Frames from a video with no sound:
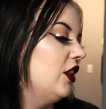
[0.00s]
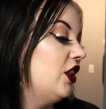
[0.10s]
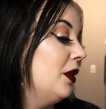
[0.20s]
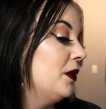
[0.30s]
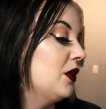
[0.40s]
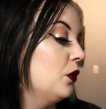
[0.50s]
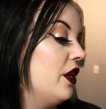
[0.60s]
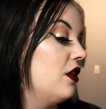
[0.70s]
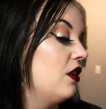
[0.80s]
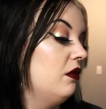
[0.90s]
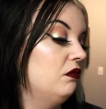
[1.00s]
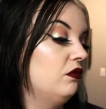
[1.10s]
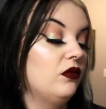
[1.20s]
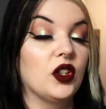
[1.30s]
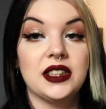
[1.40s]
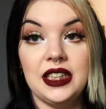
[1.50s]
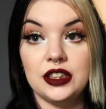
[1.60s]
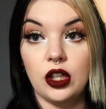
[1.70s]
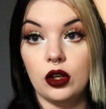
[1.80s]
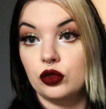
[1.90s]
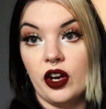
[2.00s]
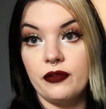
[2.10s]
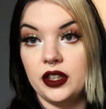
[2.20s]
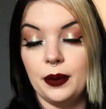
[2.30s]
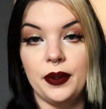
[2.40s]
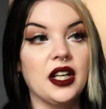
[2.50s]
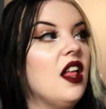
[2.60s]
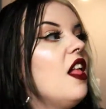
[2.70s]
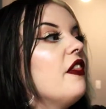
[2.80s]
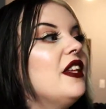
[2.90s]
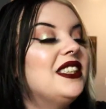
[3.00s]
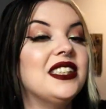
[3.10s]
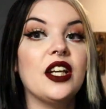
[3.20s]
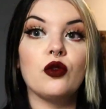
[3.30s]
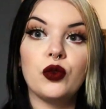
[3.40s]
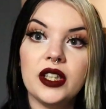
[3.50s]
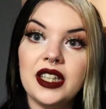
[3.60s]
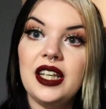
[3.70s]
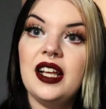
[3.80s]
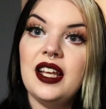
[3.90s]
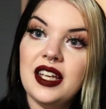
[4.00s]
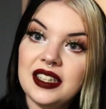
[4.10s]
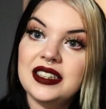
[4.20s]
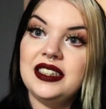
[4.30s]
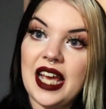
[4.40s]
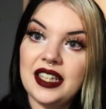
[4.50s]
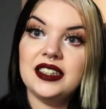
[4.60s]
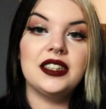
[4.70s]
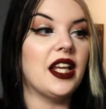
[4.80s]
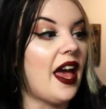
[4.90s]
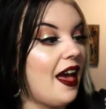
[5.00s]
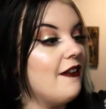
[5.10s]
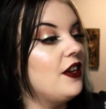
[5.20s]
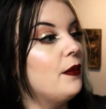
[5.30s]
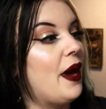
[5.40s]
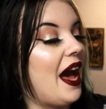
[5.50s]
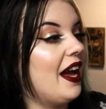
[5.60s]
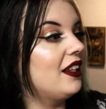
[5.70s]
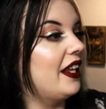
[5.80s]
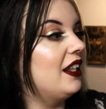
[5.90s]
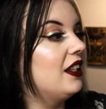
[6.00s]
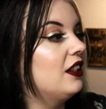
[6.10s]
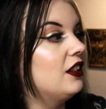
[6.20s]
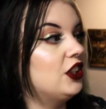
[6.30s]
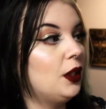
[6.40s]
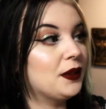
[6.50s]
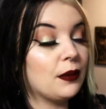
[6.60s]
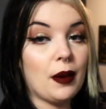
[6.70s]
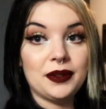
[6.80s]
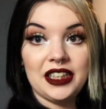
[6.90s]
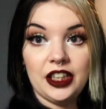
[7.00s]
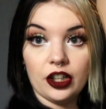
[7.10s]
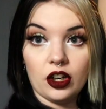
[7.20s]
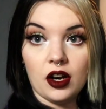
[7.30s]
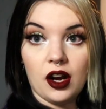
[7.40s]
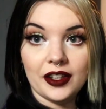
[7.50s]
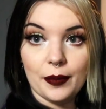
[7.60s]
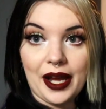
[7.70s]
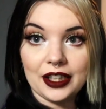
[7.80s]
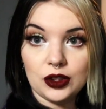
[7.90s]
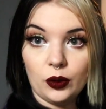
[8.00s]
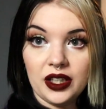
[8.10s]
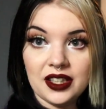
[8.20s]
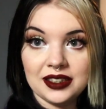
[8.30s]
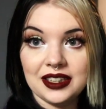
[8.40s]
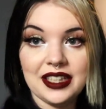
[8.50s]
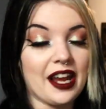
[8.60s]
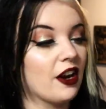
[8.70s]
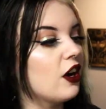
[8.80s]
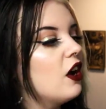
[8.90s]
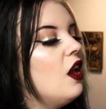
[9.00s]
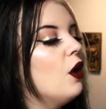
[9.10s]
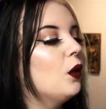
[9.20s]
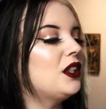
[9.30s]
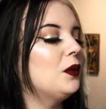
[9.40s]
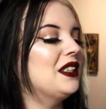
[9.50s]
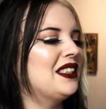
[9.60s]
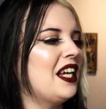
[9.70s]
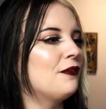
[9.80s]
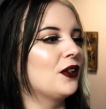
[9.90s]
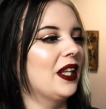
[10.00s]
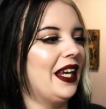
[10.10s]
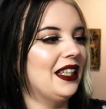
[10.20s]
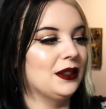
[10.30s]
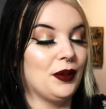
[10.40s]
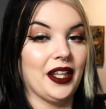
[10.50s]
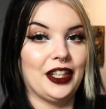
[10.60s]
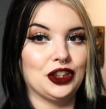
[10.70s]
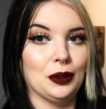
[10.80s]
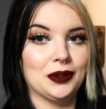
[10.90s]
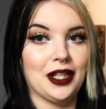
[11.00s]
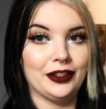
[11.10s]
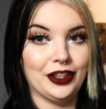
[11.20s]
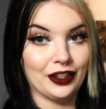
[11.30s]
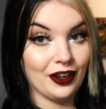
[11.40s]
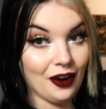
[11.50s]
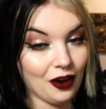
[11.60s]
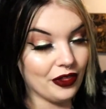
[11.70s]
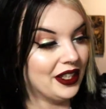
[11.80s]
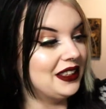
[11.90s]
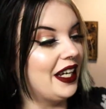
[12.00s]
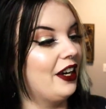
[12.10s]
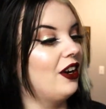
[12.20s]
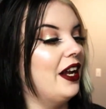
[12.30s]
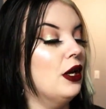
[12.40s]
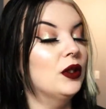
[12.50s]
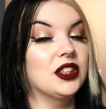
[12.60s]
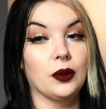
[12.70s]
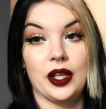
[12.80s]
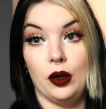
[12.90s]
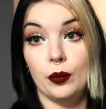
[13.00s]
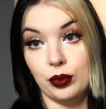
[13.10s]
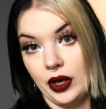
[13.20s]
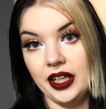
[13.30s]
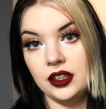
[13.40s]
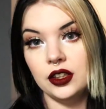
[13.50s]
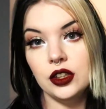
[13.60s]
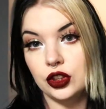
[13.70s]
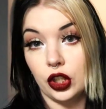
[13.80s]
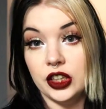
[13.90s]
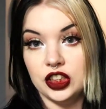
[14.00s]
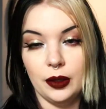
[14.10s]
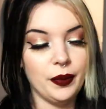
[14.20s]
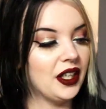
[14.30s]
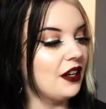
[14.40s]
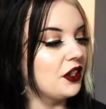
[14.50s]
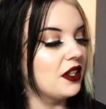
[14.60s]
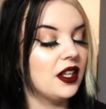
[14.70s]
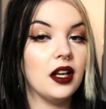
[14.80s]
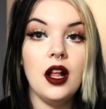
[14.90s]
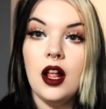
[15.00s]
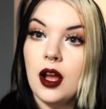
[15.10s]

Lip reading: chips with sea salt, great for dipping. This is like a really dense, heavy bag. Like, the chips come up to here on the bag, so only this is air, which I would say for Lay's would be like chips down here, all this air. I know it's so they don't break during shipping and everything.